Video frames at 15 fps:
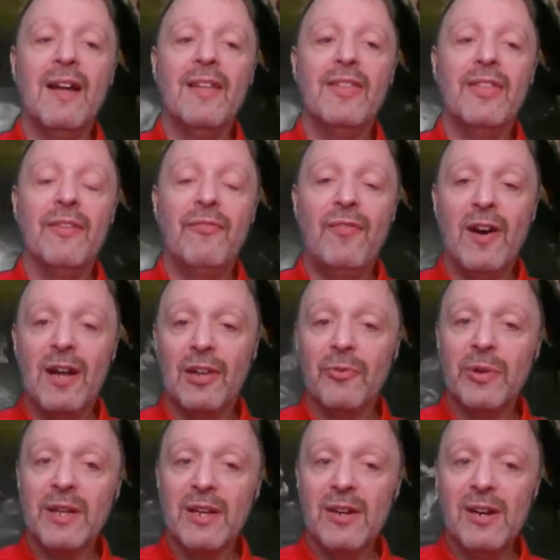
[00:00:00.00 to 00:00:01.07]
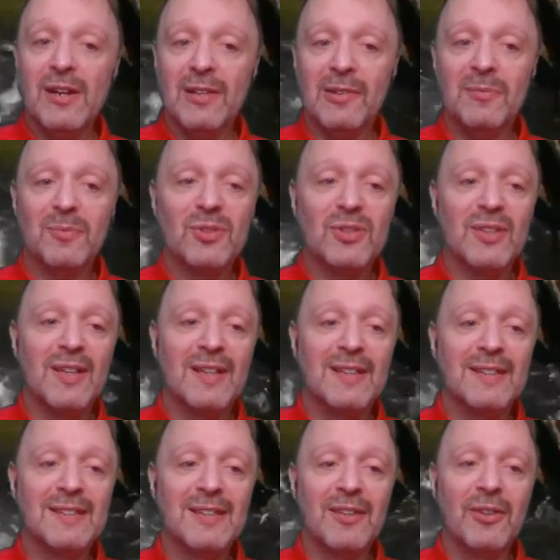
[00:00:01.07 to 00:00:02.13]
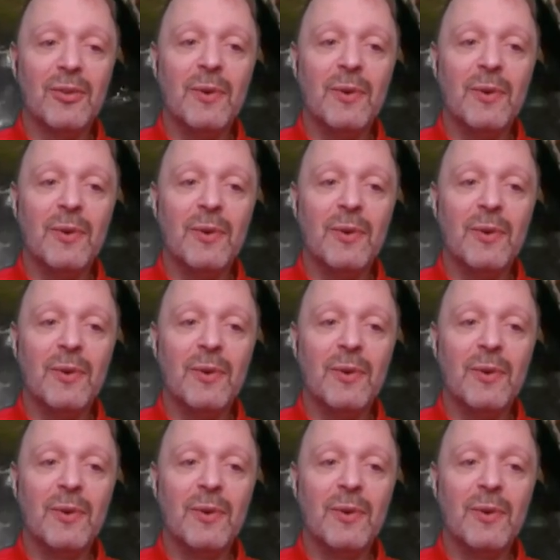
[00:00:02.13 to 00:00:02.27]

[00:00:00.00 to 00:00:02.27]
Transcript: the following columns. So the